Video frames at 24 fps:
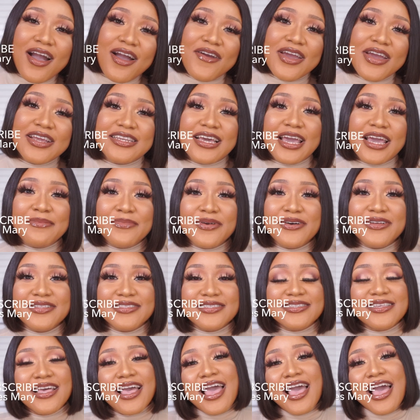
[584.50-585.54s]
right, diamonds,
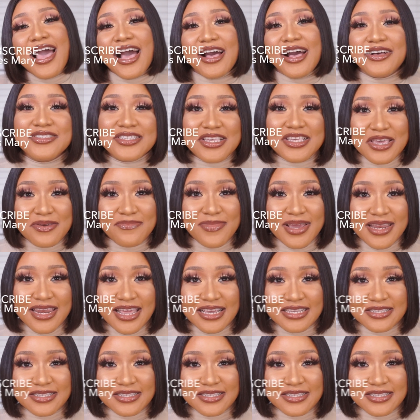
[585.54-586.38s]
I'll see you in my next